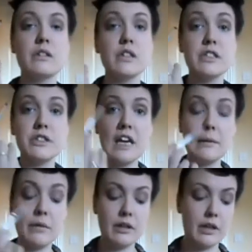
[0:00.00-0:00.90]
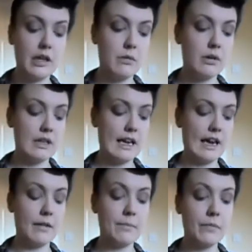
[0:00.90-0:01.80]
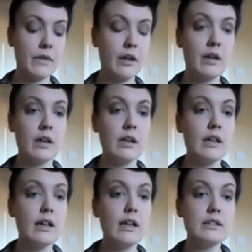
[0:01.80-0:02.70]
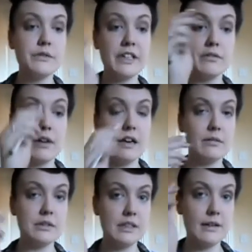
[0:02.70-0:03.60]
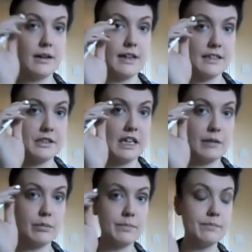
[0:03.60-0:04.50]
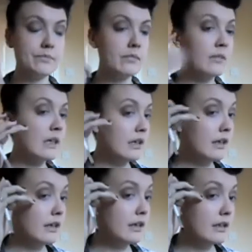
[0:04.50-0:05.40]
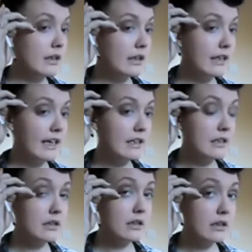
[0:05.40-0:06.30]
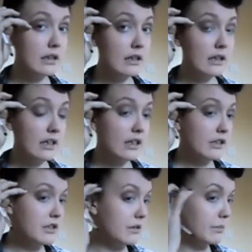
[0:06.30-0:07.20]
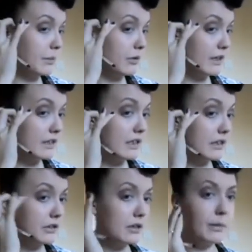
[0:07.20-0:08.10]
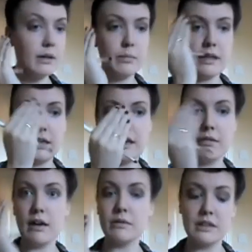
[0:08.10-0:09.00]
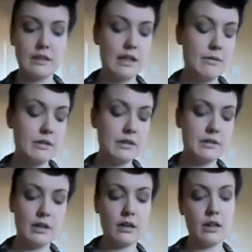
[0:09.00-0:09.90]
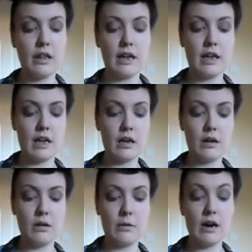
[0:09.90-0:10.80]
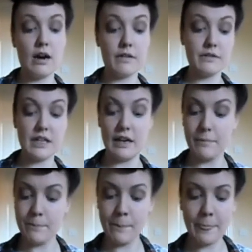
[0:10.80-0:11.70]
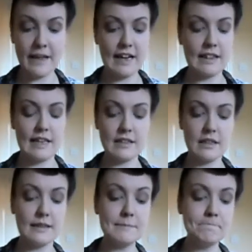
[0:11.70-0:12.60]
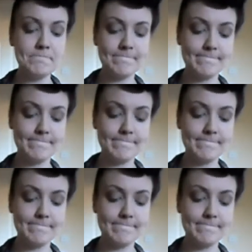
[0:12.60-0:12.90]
So the shape that you want here is a very rounded eye shape. This shouldn't be pointed, it should be completely rounded. That was the style that they were after in that time.